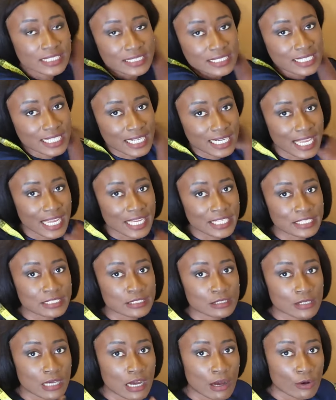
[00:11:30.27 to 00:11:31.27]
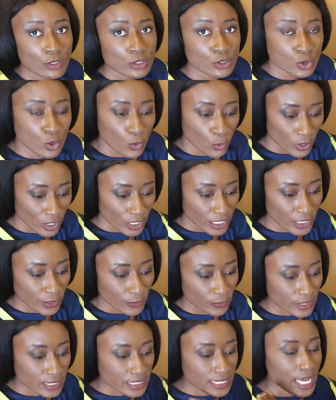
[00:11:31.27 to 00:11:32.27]
the client you are also
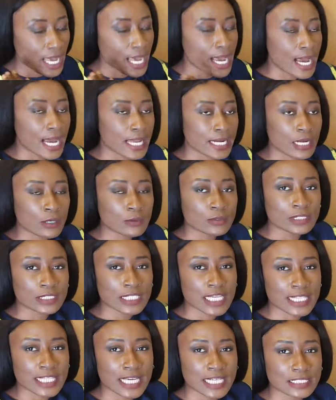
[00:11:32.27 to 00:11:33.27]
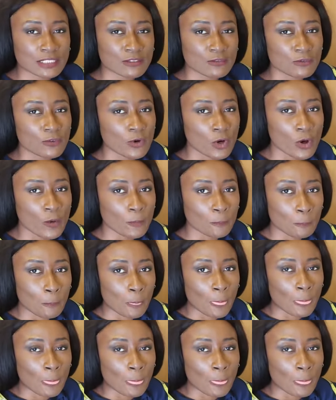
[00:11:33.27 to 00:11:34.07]
working with and i will say that for